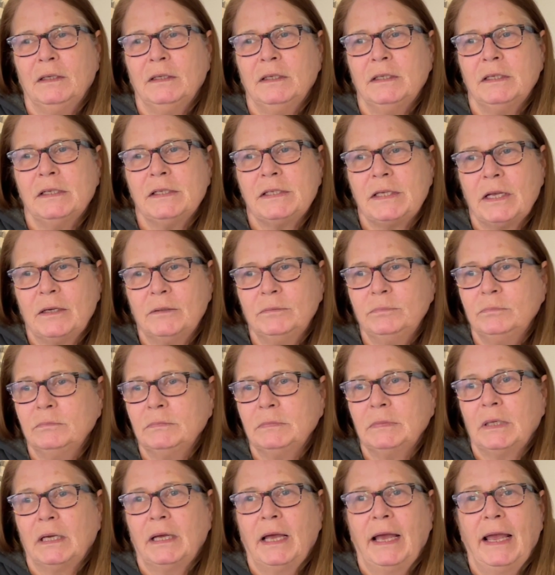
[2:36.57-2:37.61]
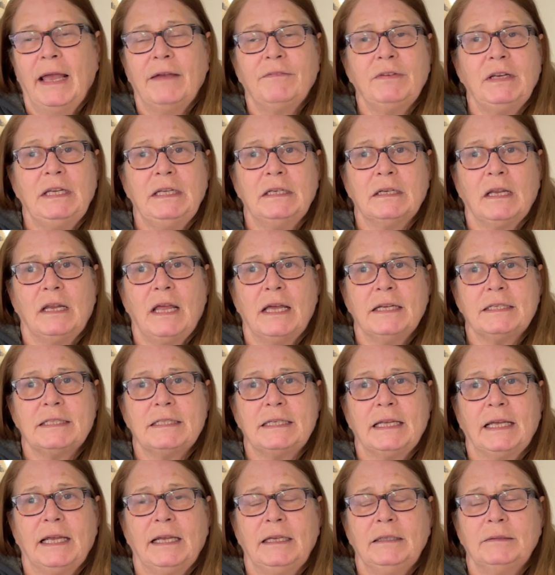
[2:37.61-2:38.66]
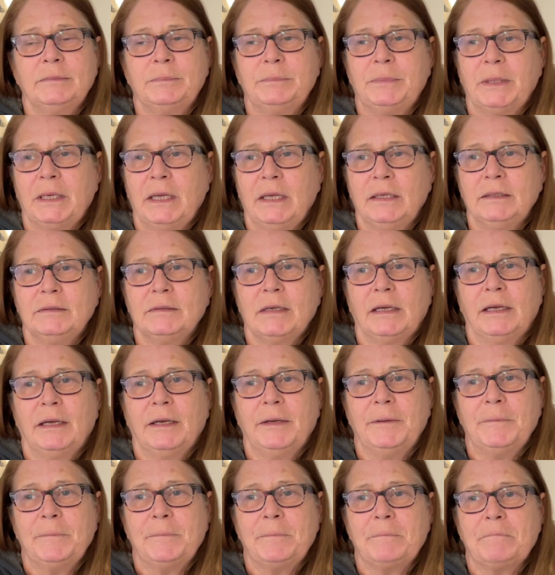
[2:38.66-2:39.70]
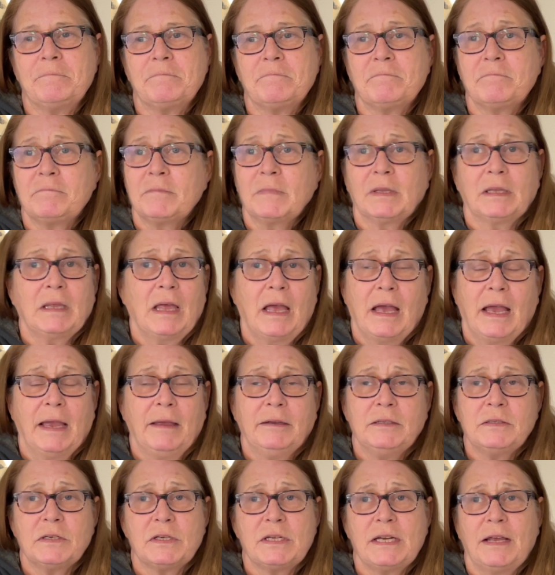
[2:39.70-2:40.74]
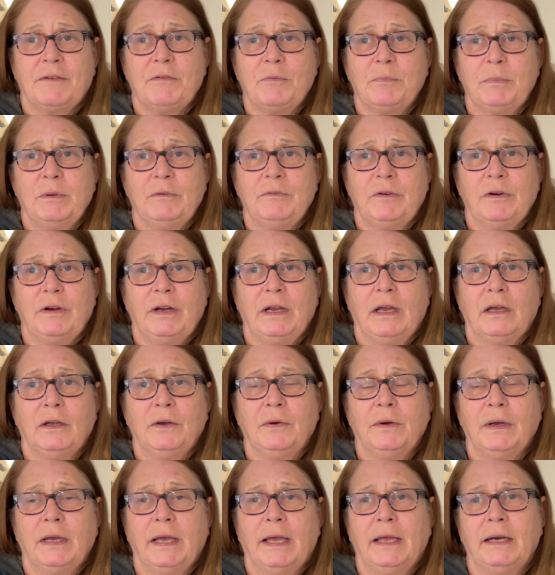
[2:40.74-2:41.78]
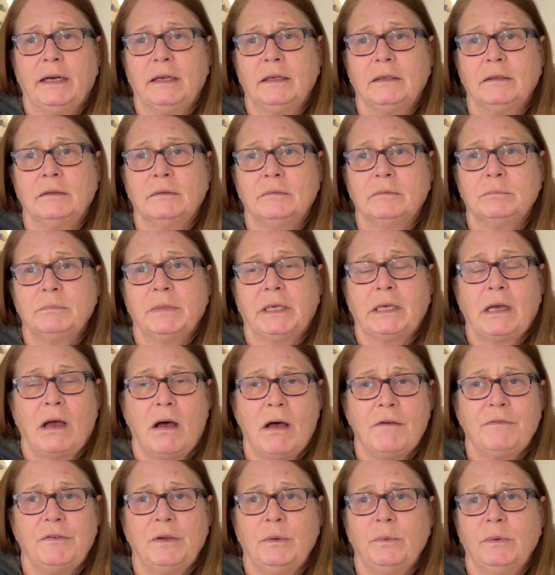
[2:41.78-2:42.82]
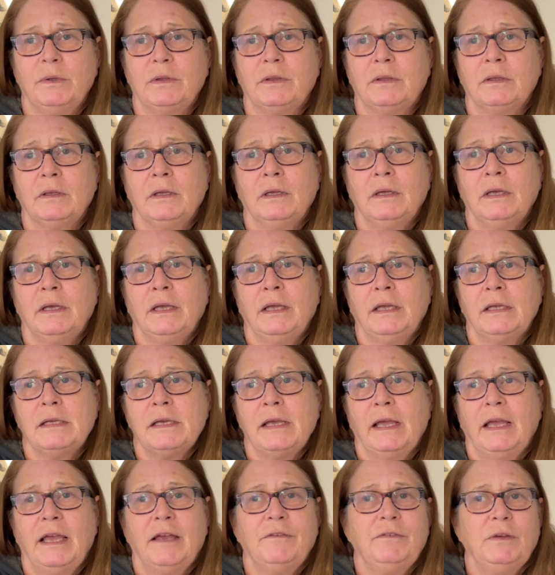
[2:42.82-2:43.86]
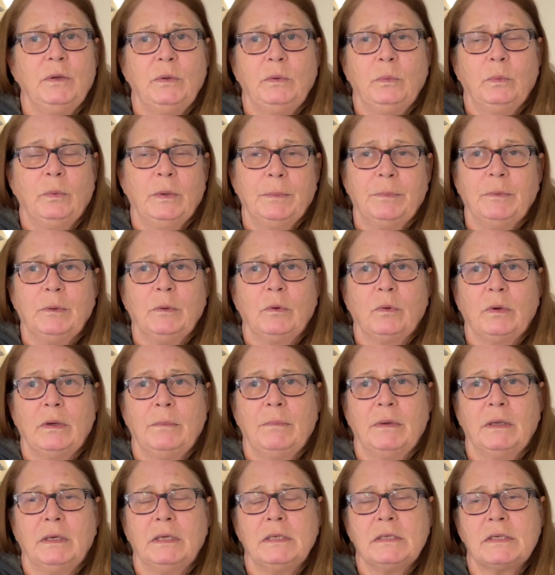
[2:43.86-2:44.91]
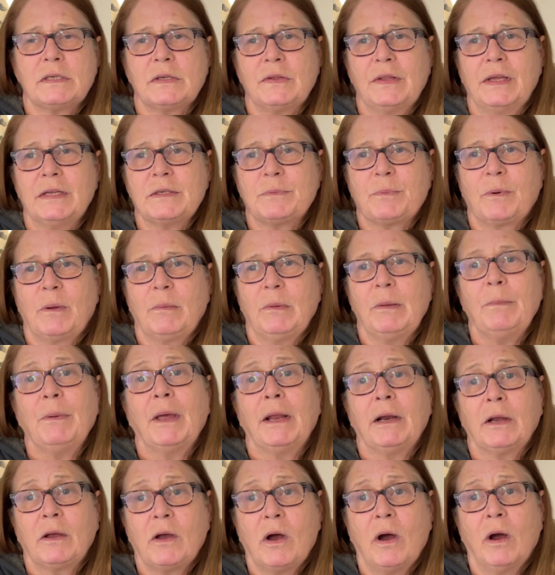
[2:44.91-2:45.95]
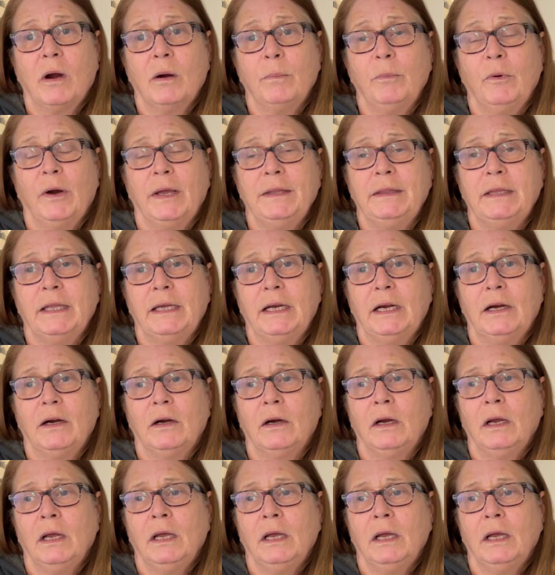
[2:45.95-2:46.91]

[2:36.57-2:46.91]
So I haven't eaten a lot today, but um, like I just haven't been very hungry. I had a, my coffee with heavy whipping cream in it, so that's probably about a carb right there.